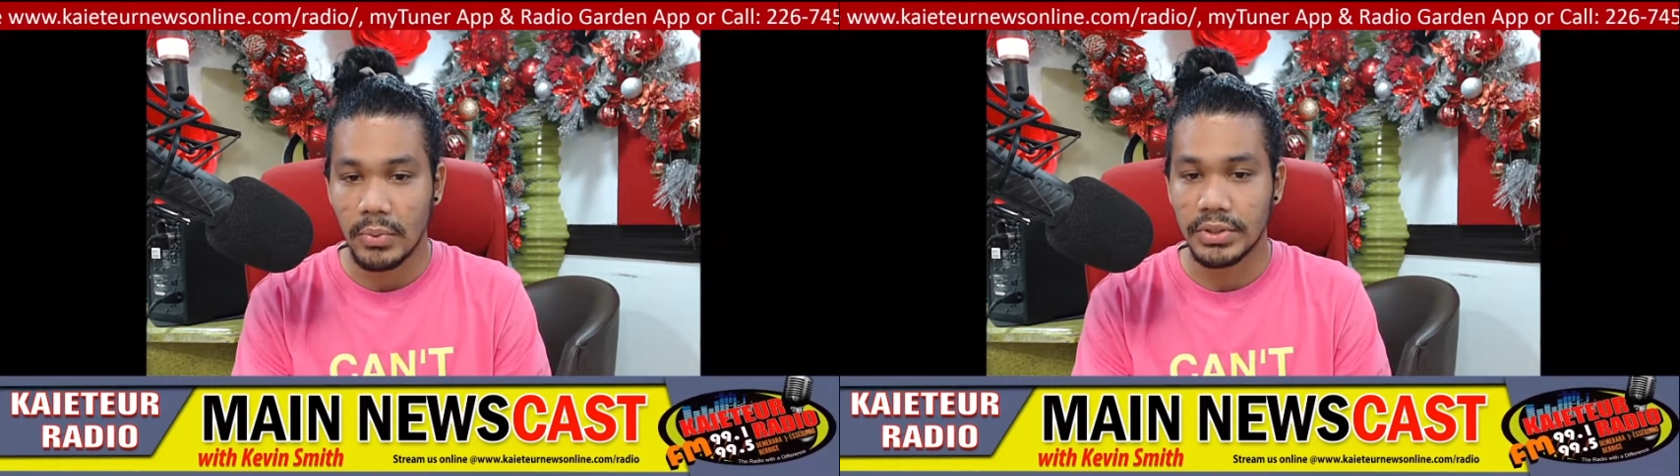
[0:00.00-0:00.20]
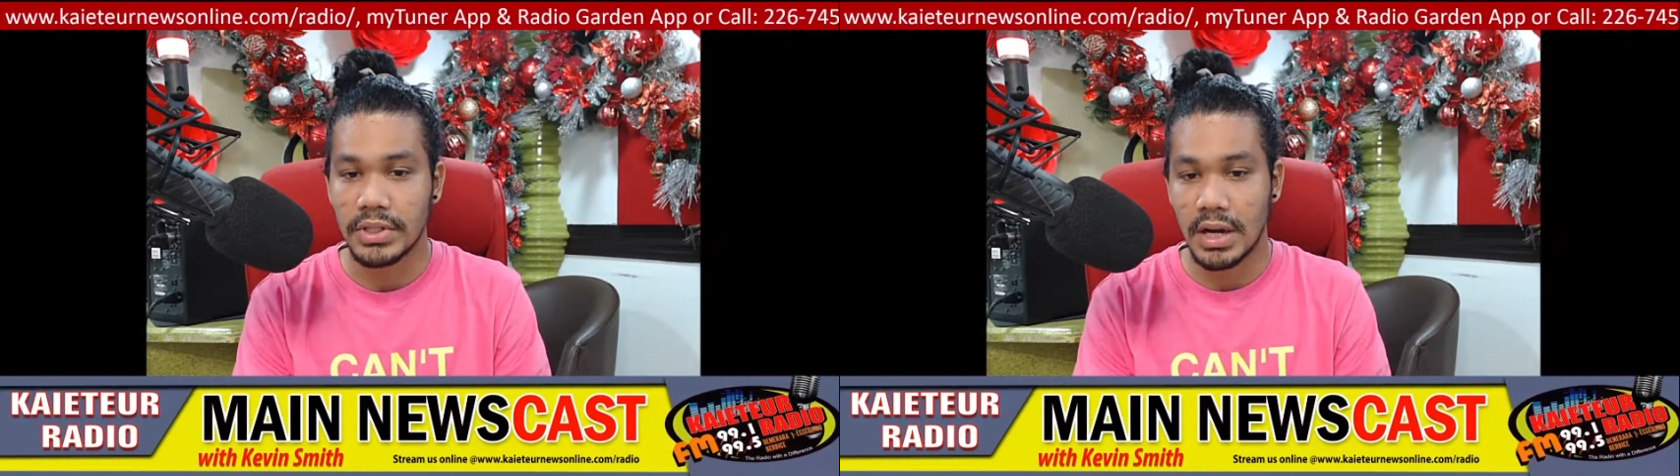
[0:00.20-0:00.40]

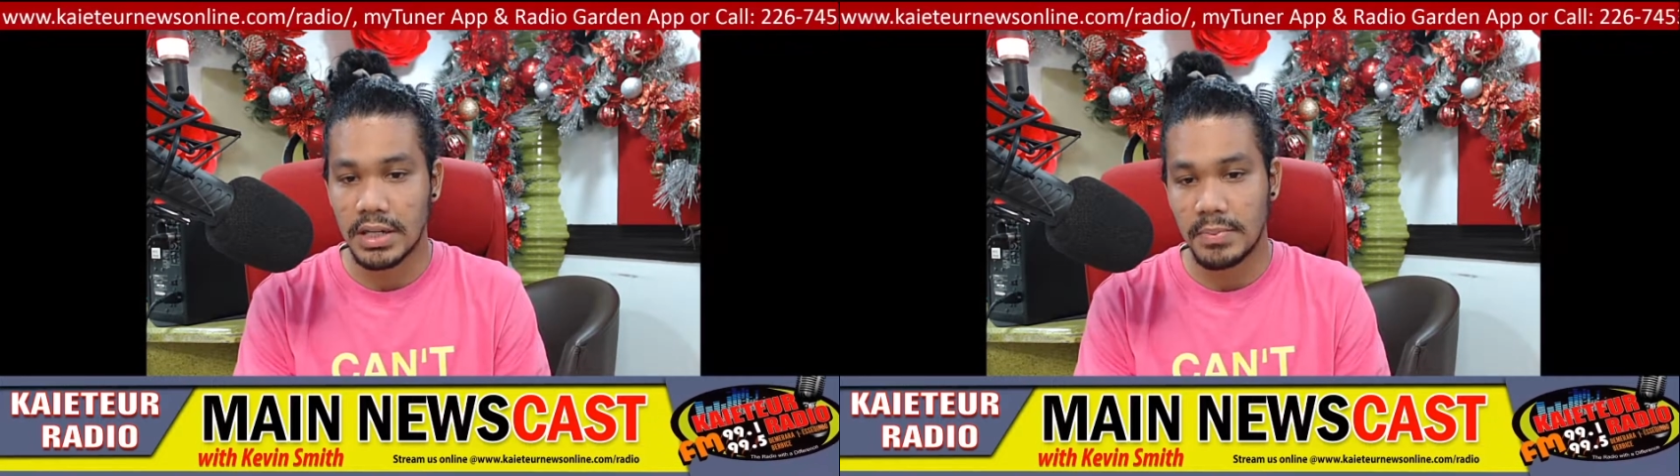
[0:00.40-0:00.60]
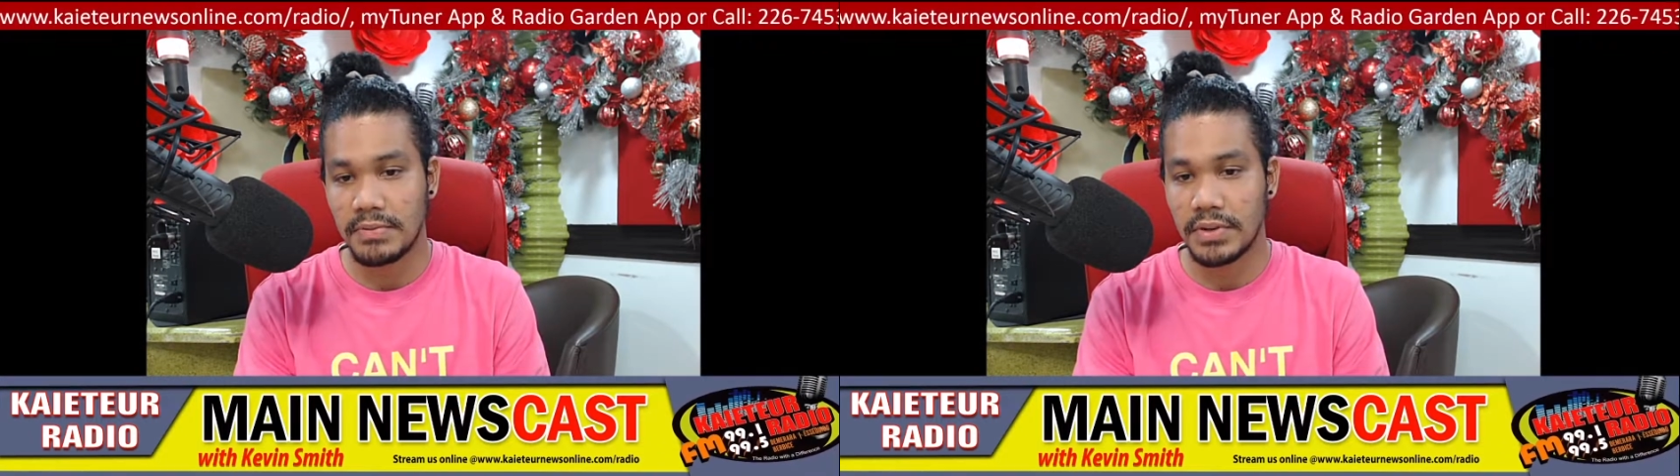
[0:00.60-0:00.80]
will
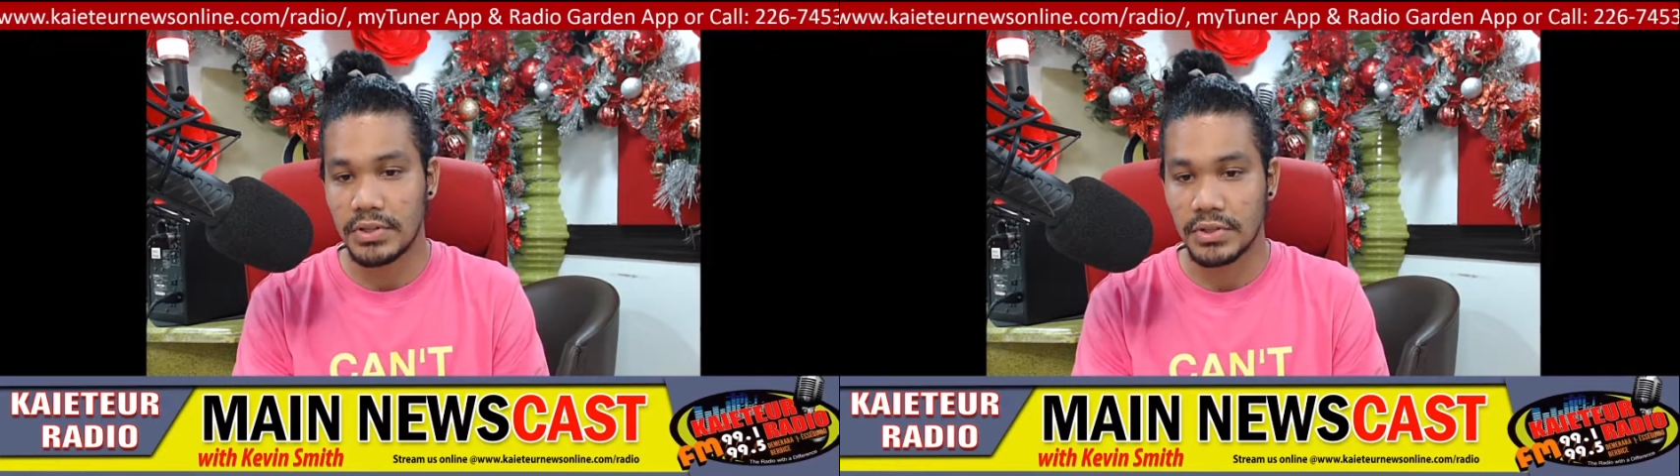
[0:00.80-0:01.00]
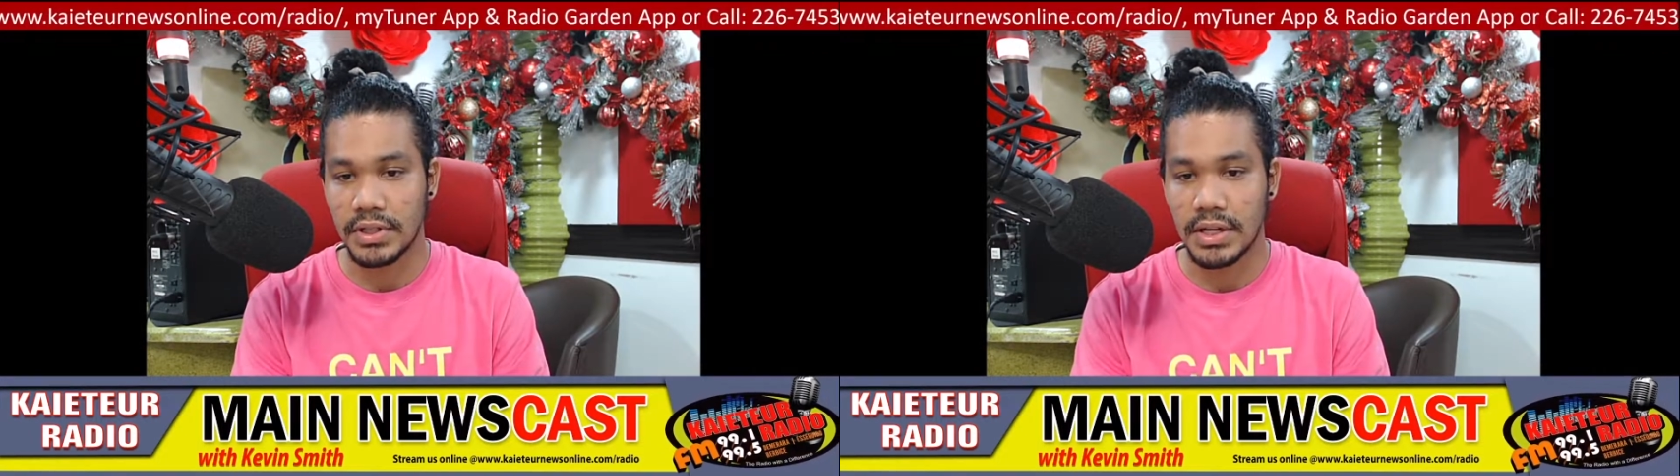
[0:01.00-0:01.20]
not be
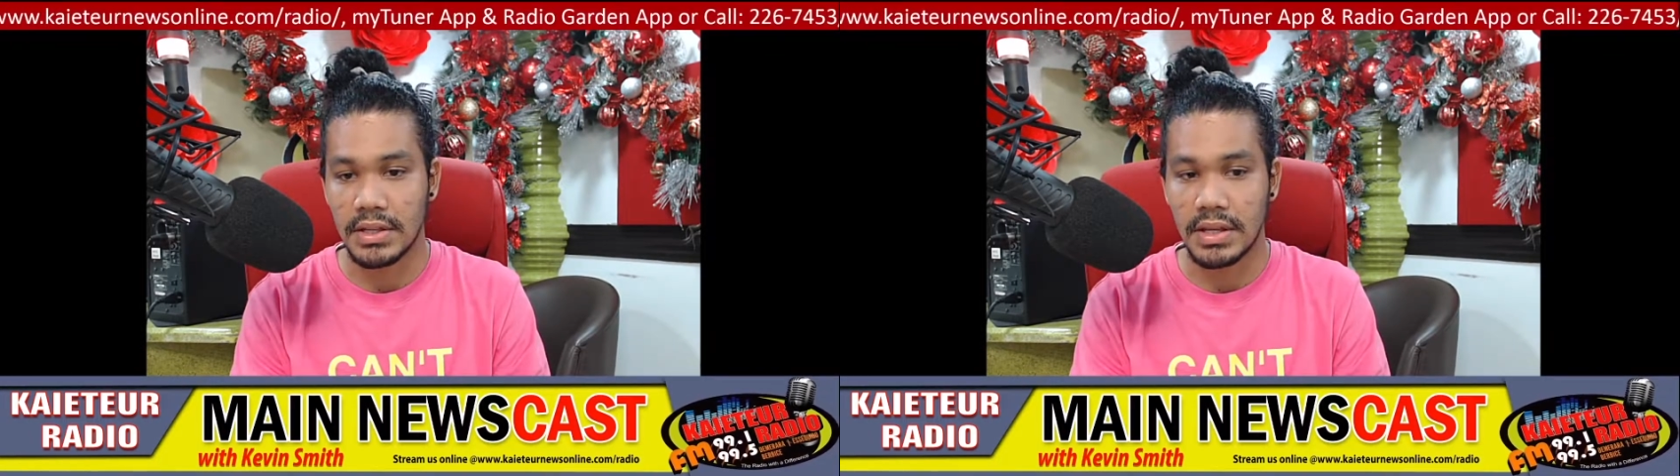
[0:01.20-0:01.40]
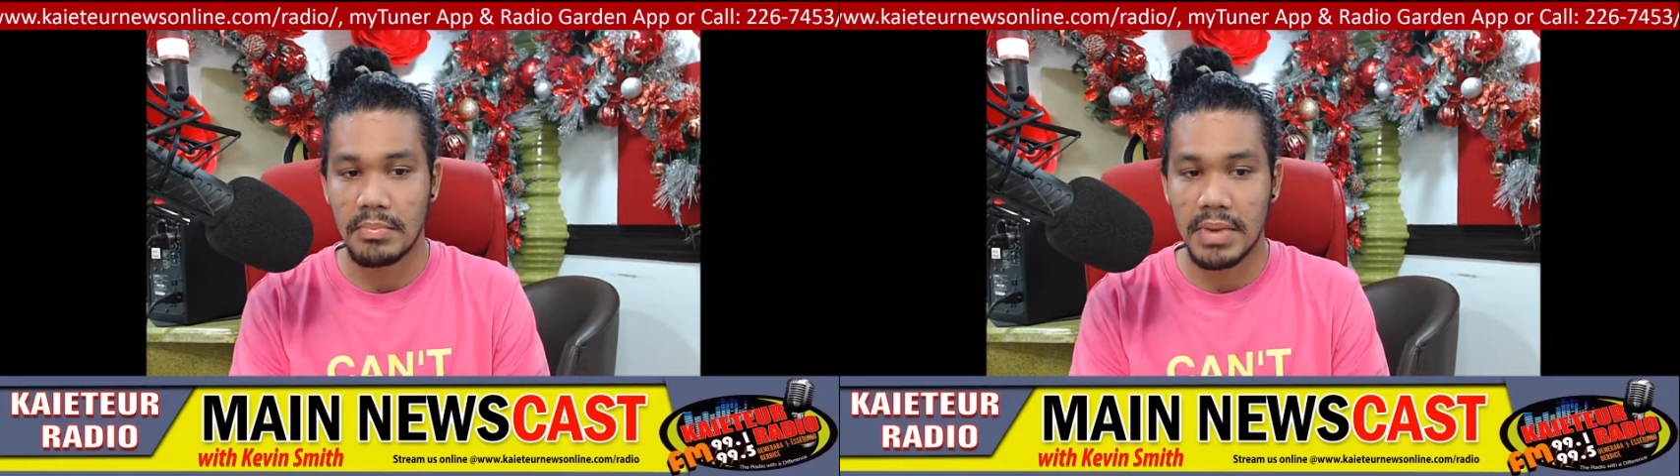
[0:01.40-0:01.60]
featured in the